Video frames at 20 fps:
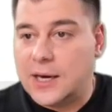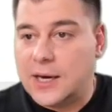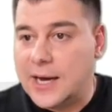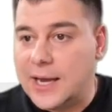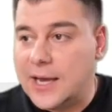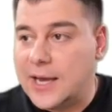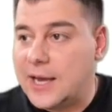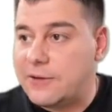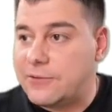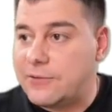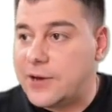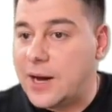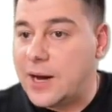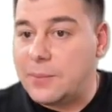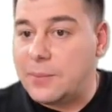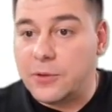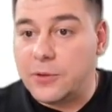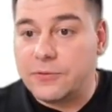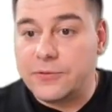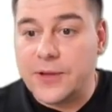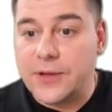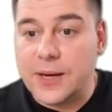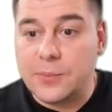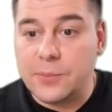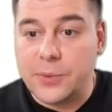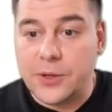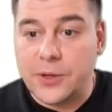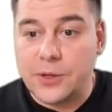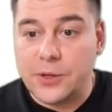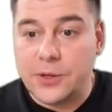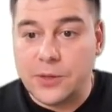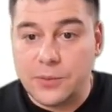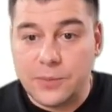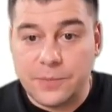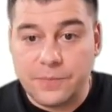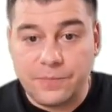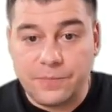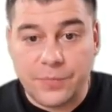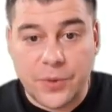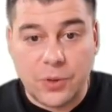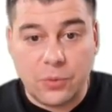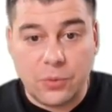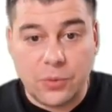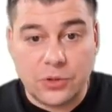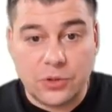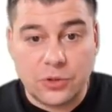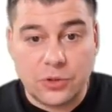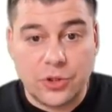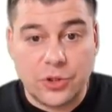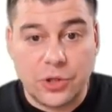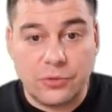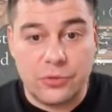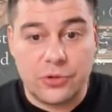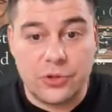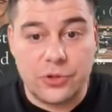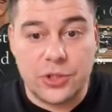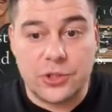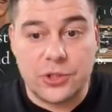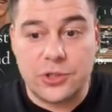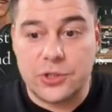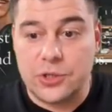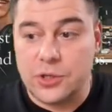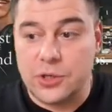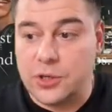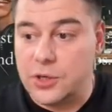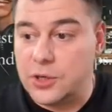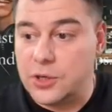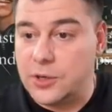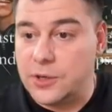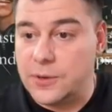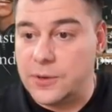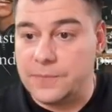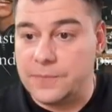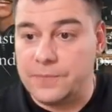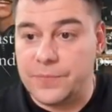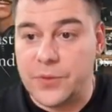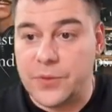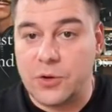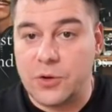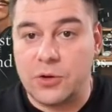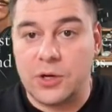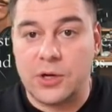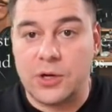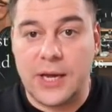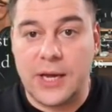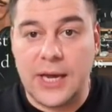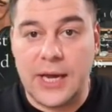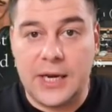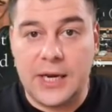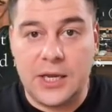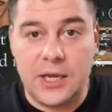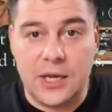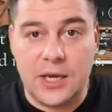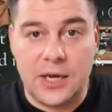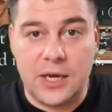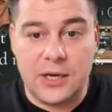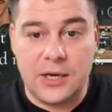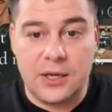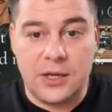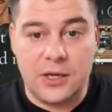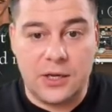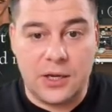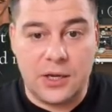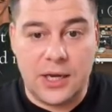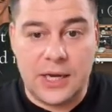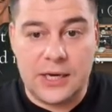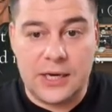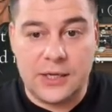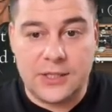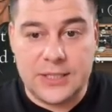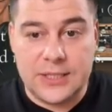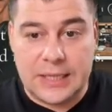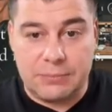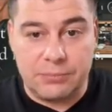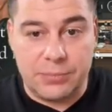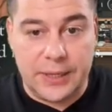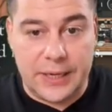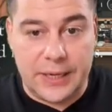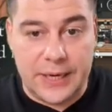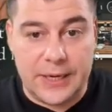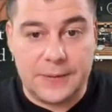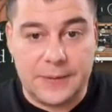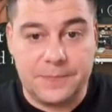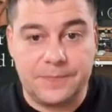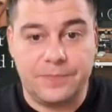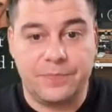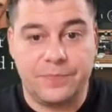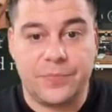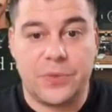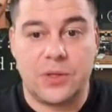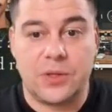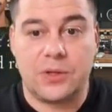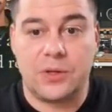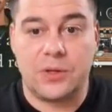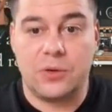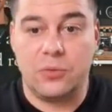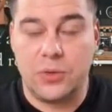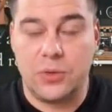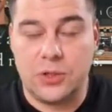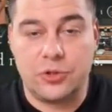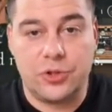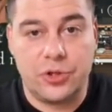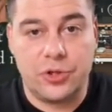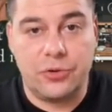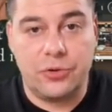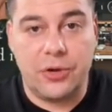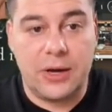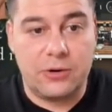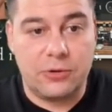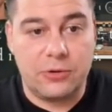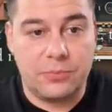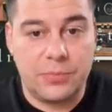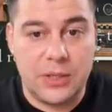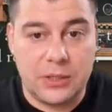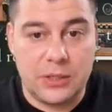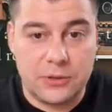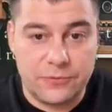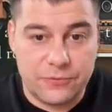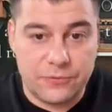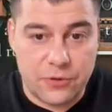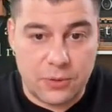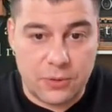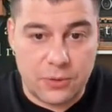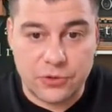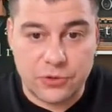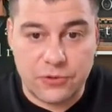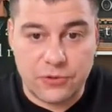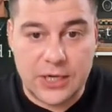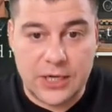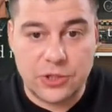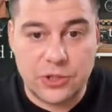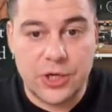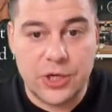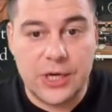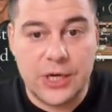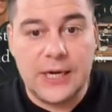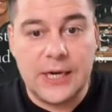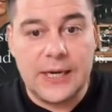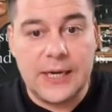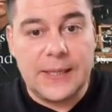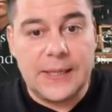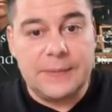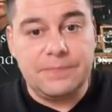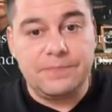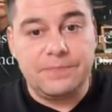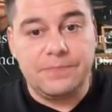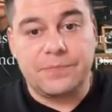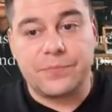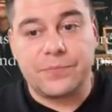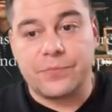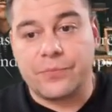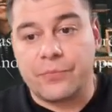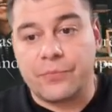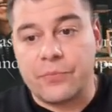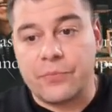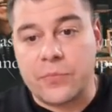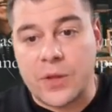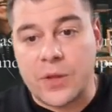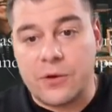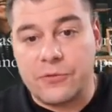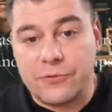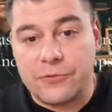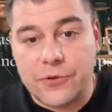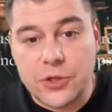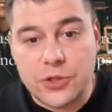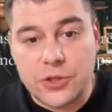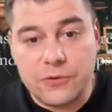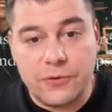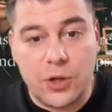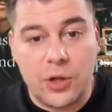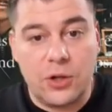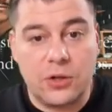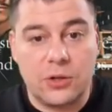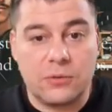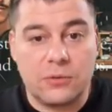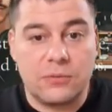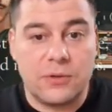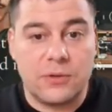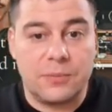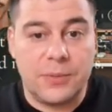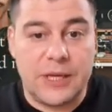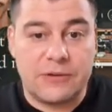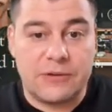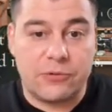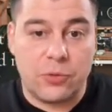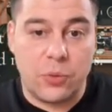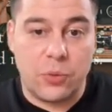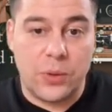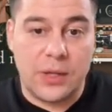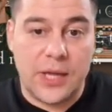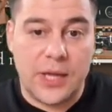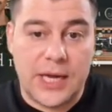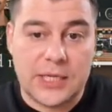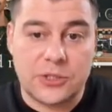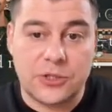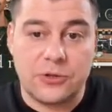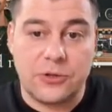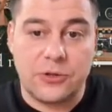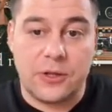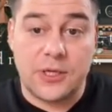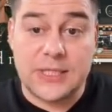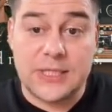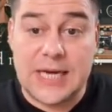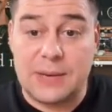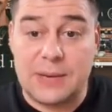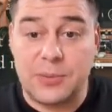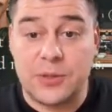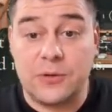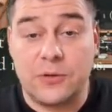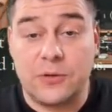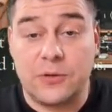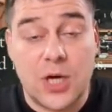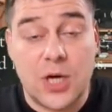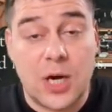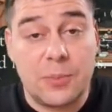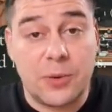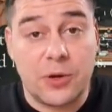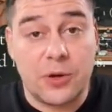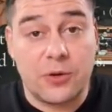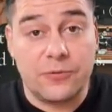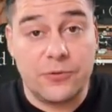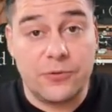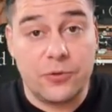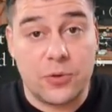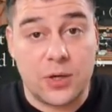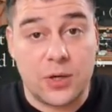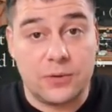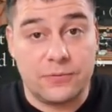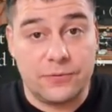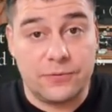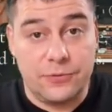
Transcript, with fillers: I have a couple of them, but um, I want to show you just um, on any any any template. I want to show you how to build it from scratch. Um, first of all, the platform will ask you the type and the topic of your